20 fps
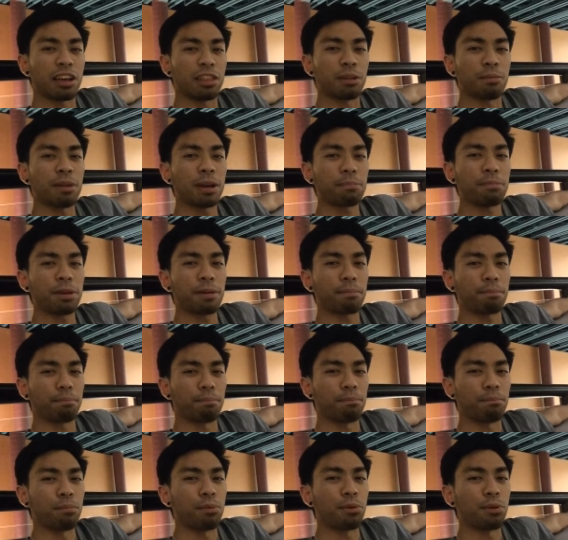There might be a
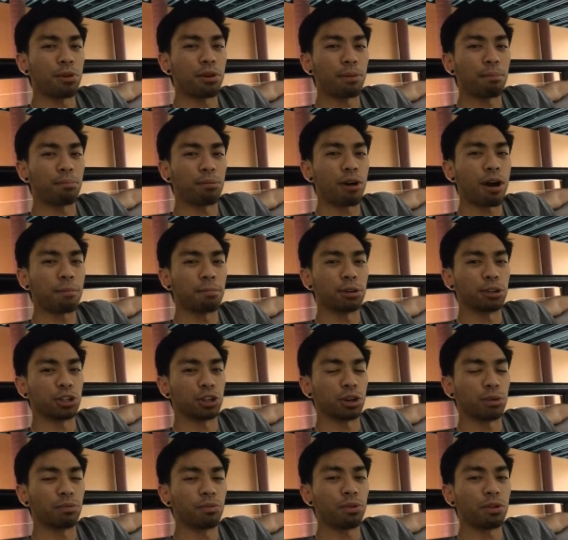more proper
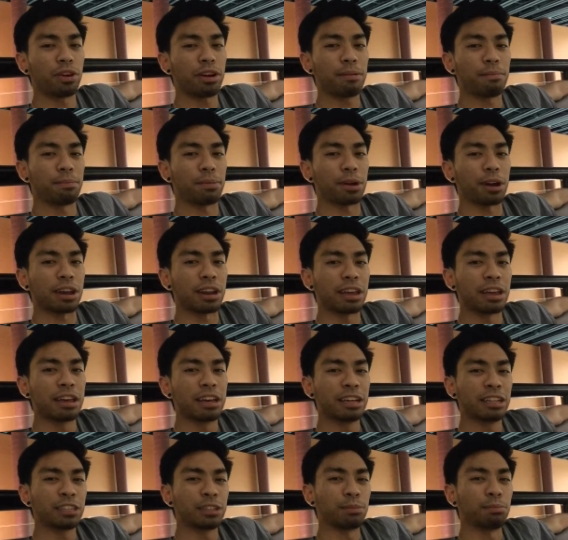term for it, but
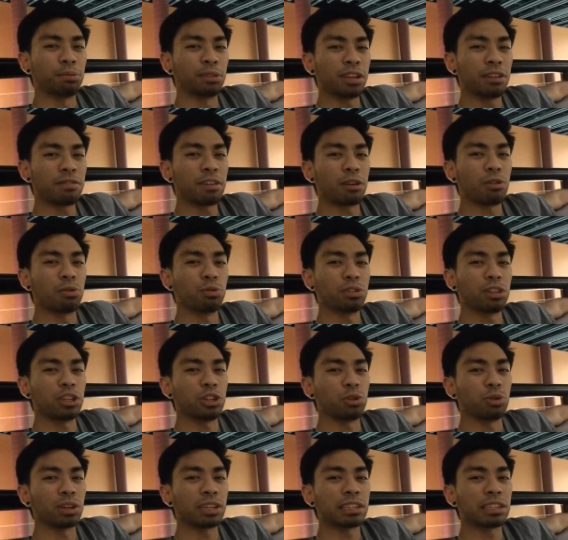to believe that only
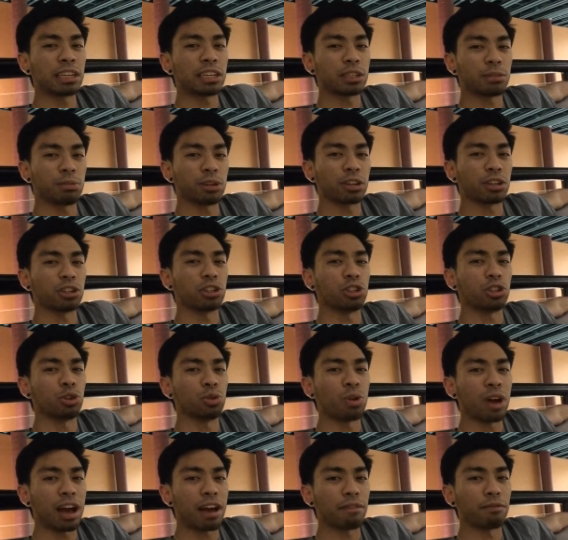you exist because
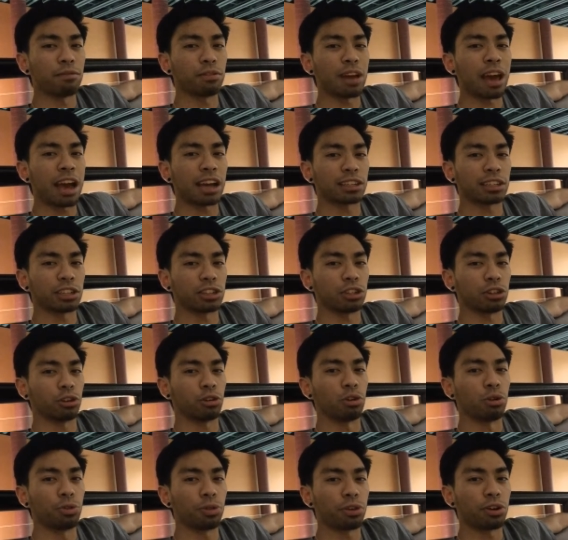you have access to
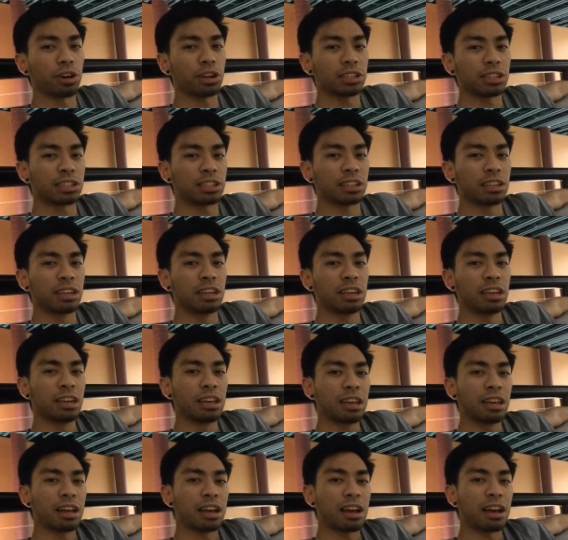your own thoughts,
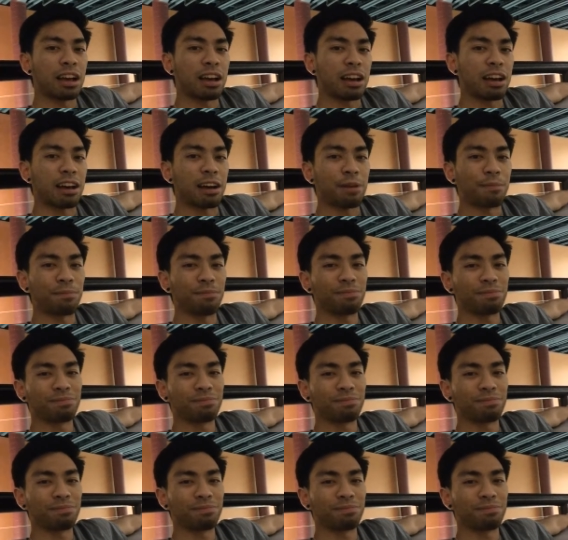uh,